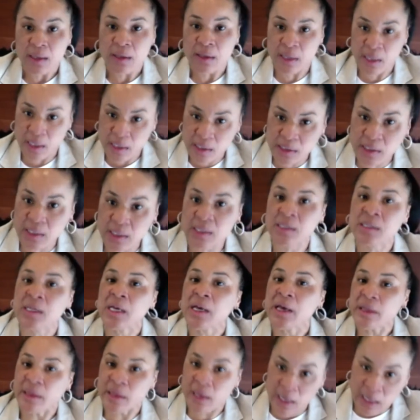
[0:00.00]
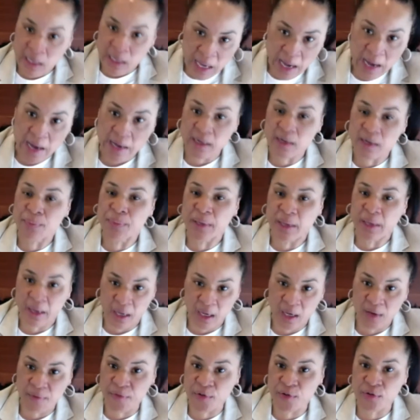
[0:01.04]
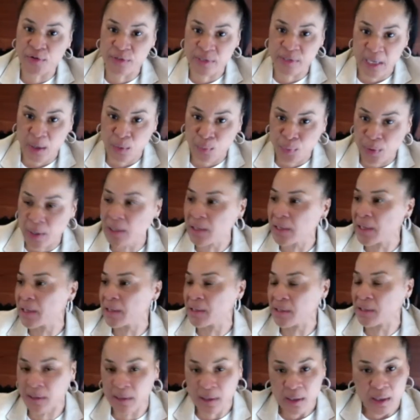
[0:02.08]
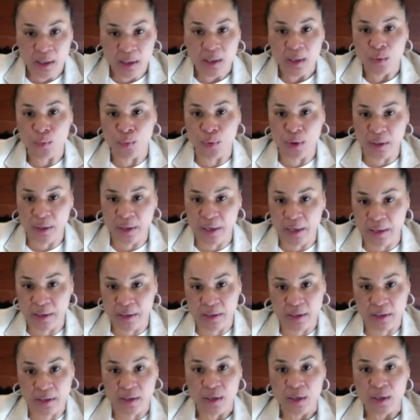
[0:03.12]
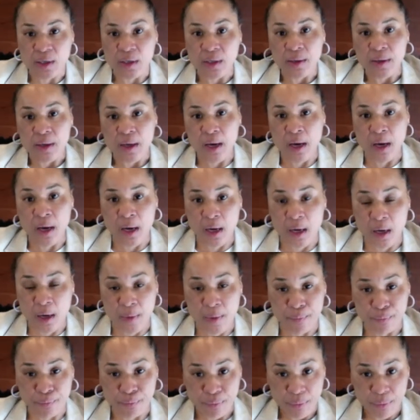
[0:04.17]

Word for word: This is the kind of behaviors that we need to we need to um,